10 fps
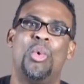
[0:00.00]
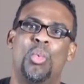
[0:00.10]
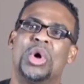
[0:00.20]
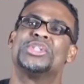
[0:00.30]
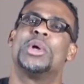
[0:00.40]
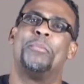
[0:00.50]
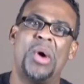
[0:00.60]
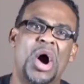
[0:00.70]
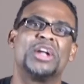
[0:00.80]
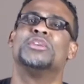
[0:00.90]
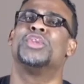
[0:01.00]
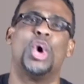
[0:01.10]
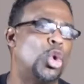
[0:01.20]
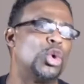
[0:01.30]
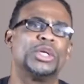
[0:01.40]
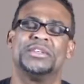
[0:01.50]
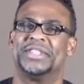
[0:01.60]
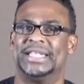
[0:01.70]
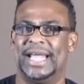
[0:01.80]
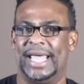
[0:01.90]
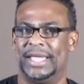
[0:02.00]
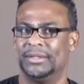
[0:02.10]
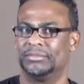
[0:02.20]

was a part of the order of the day.